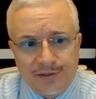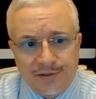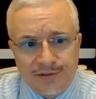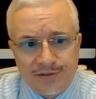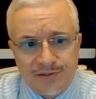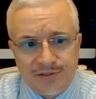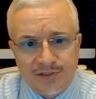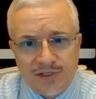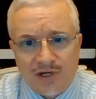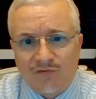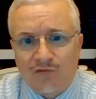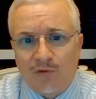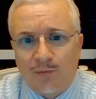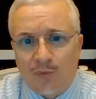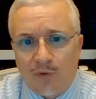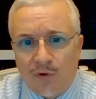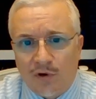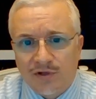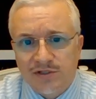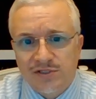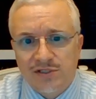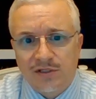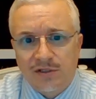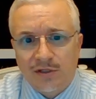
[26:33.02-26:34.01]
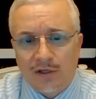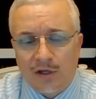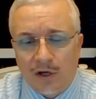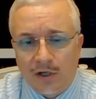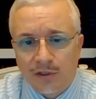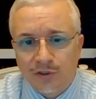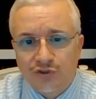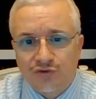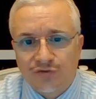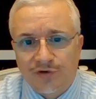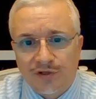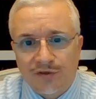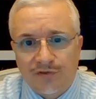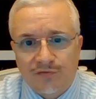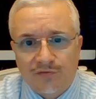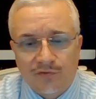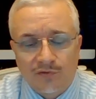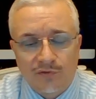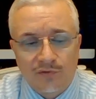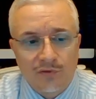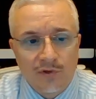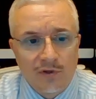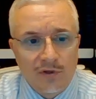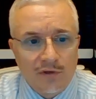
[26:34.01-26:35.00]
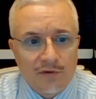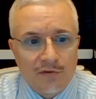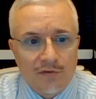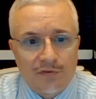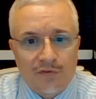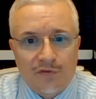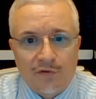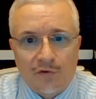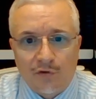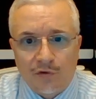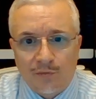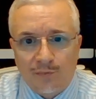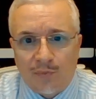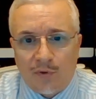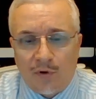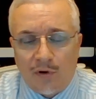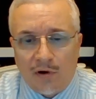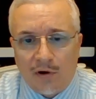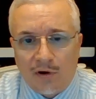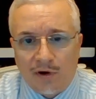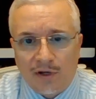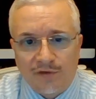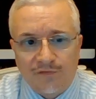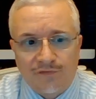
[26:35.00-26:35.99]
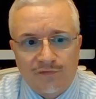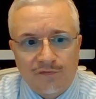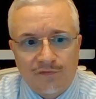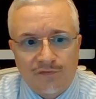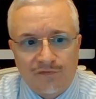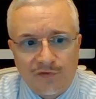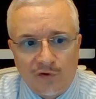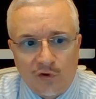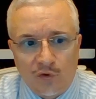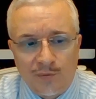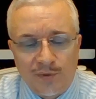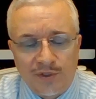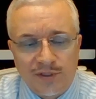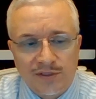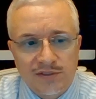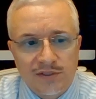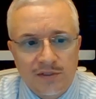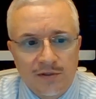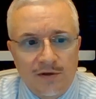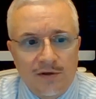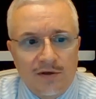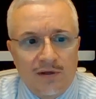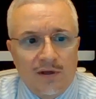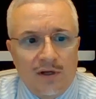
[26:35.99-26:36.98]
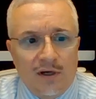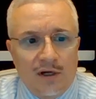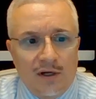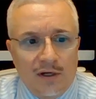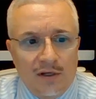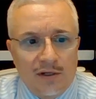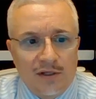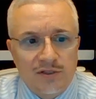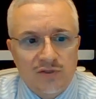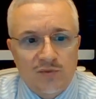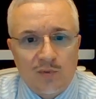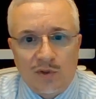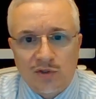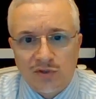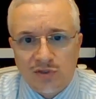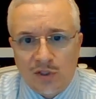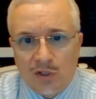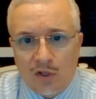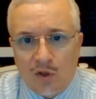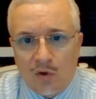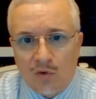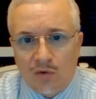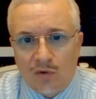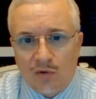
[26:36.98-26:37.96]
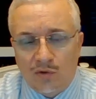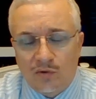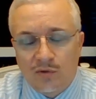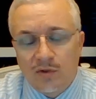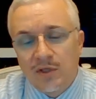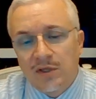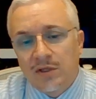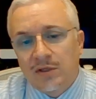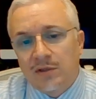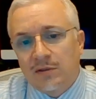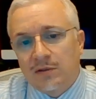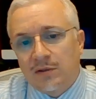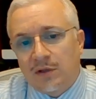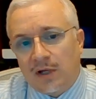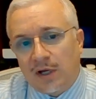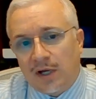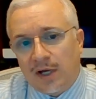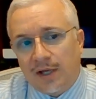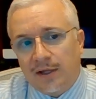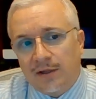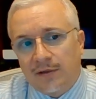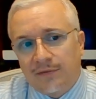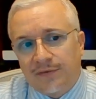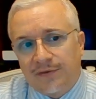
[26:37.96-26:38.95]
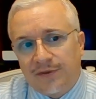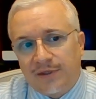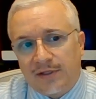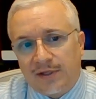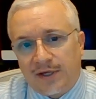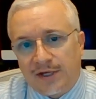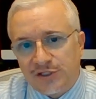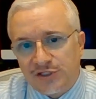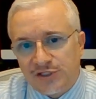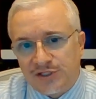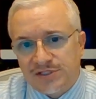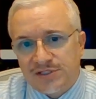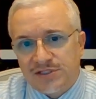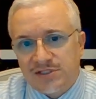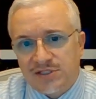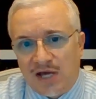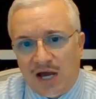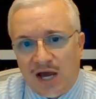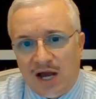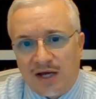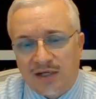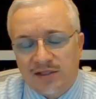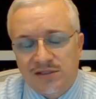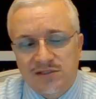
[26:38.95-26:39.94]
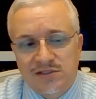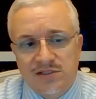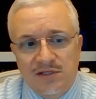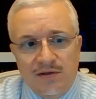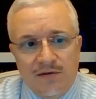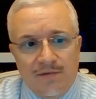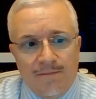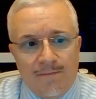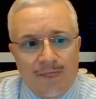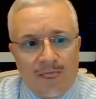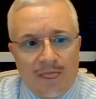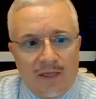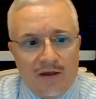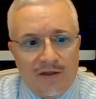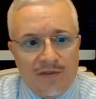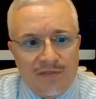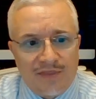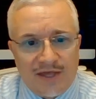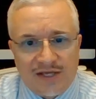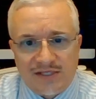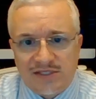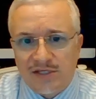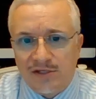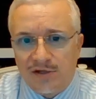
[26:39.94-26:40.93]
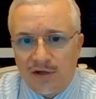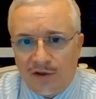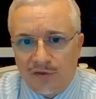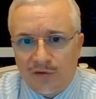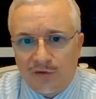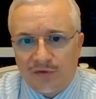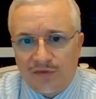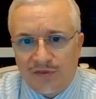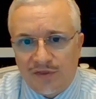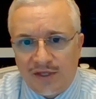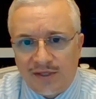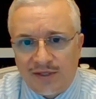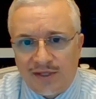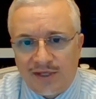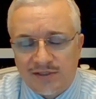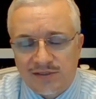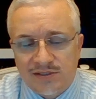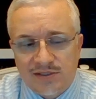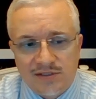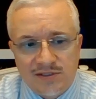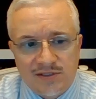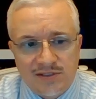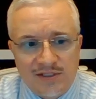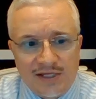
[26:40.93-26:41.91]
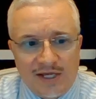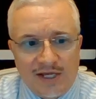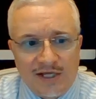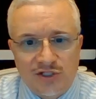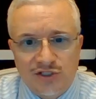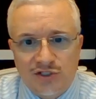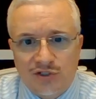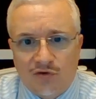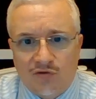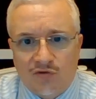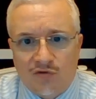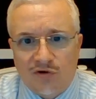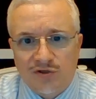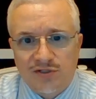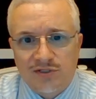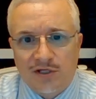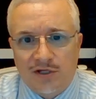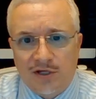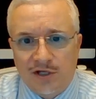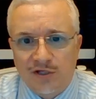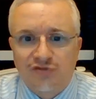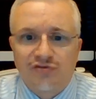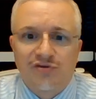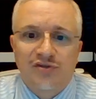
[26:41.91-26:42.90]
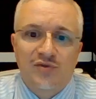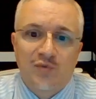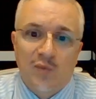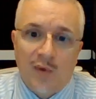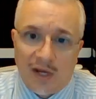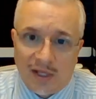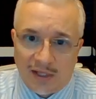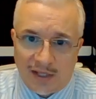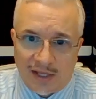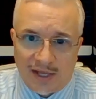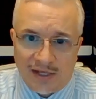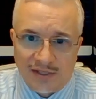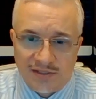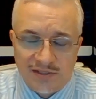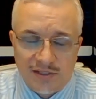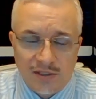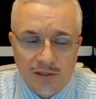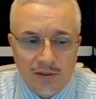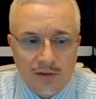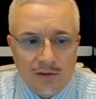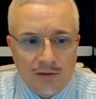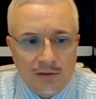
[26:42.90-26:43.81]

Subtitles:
several parts of the country through third-party fulfillment, as well as local. The Hygieia socks, that's another thing that's staged across the country, as well as